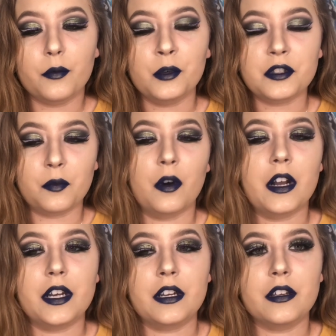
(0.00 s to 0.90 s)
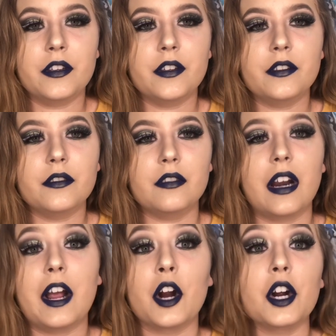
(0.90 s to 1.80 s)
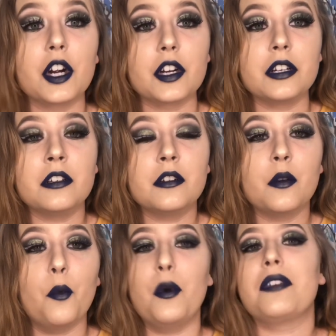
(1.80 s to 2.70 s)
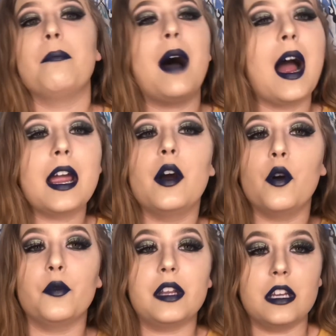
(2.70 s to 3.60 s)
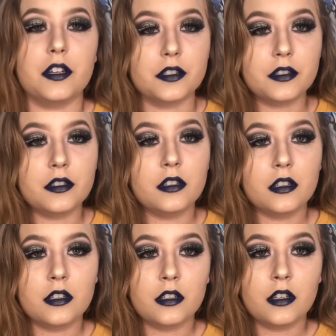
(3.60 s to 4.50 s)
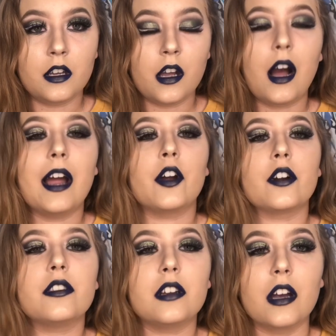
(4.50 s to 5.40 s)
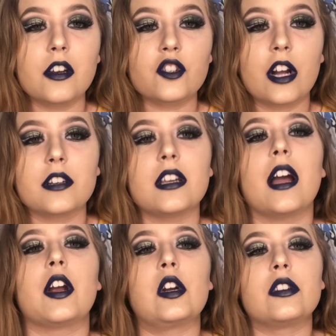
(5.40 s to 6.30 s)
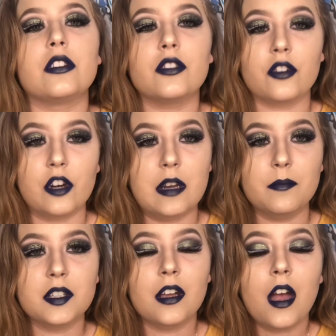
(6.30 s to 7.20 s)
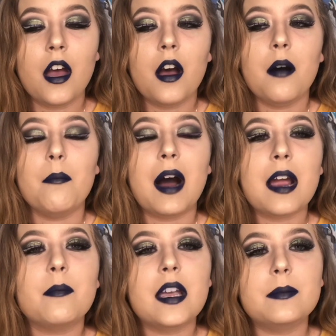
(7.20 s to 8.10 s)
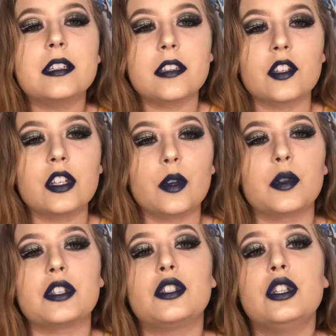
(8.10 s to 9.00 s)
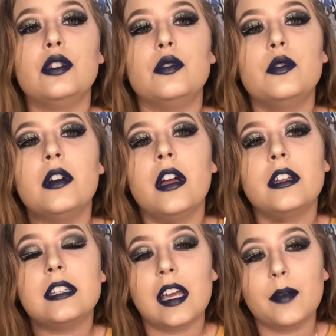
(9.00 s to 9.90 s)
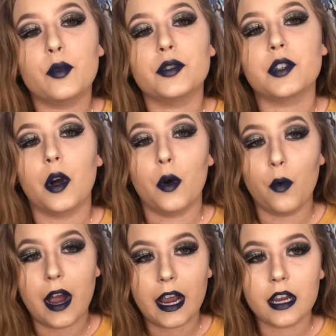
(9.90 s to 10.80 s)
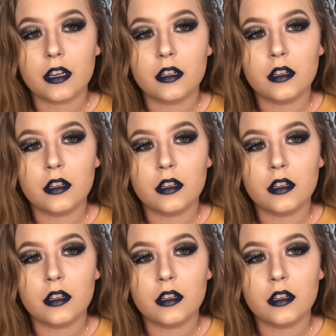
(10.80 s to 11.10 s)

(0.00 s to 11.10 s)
was one that I heard with my own ears. I heard the gunshots, I heard the screams. My baby sister was 2 tables away.